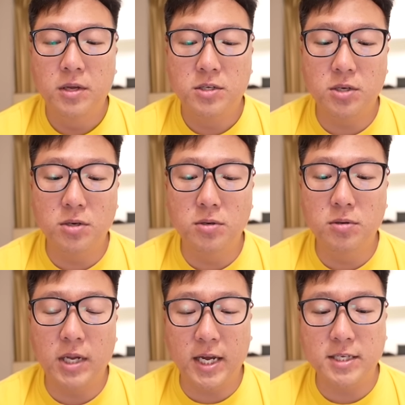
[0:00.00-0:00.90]

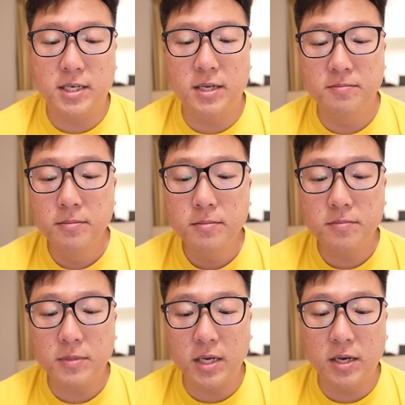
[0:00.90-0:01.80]
So, like I said,
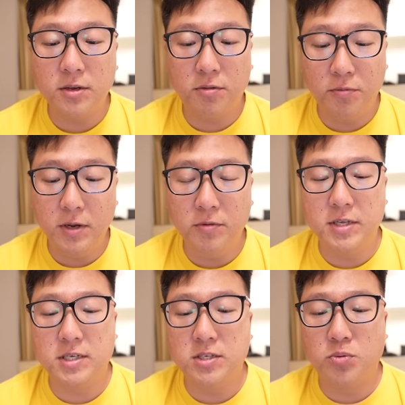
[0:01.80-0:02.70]
the 3
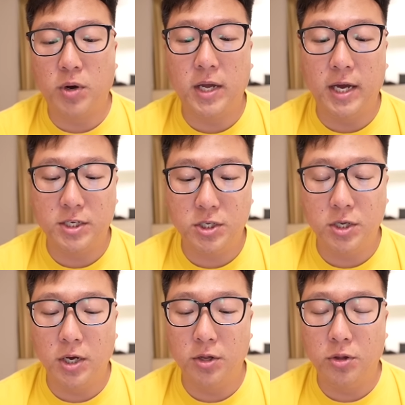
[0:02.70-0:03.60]
reasons why I
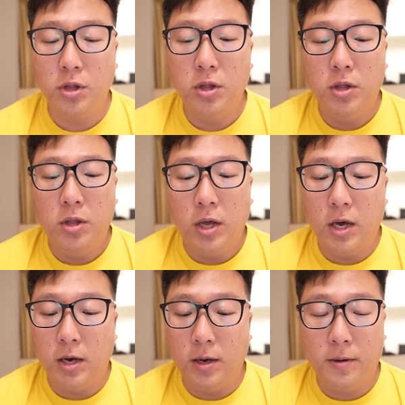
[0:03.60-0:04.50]
actually
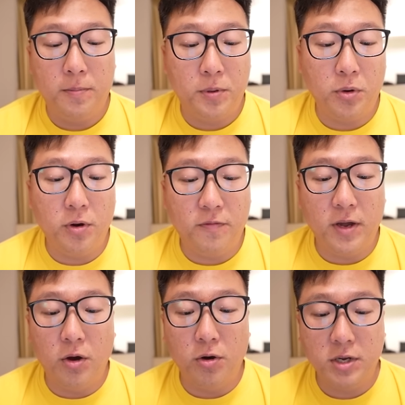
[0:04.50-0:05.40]

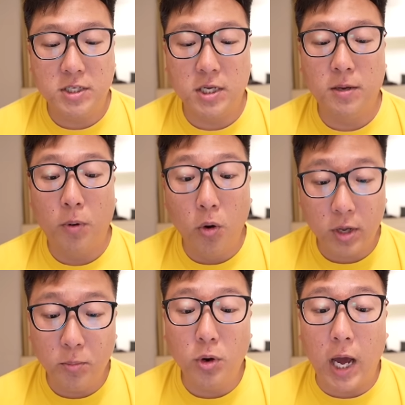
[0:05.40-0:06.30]
purify all these
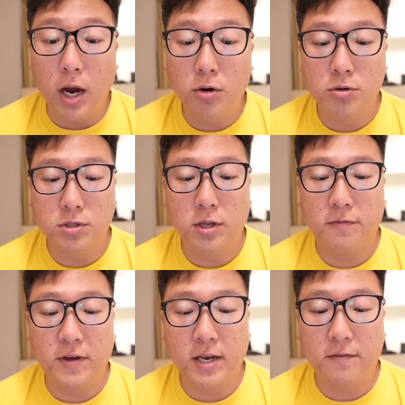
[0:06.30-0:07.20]
Pokemon are also the
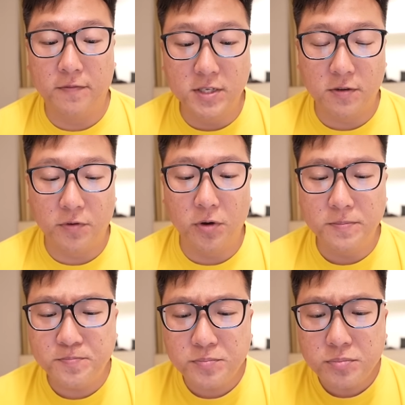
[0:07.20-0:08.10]
fact that, first of
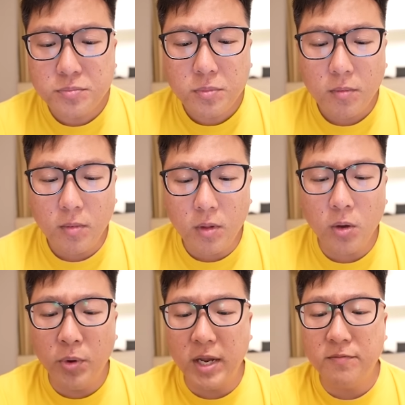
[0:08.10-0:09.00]
all,
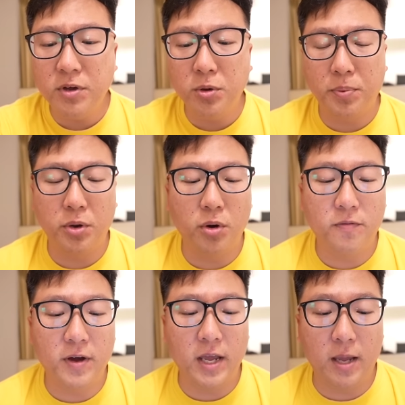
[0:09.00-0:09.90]
whenever you
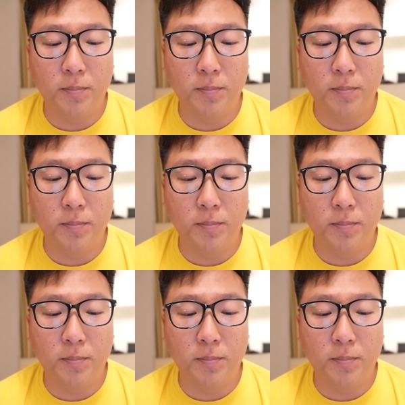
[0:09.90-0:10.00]
purify a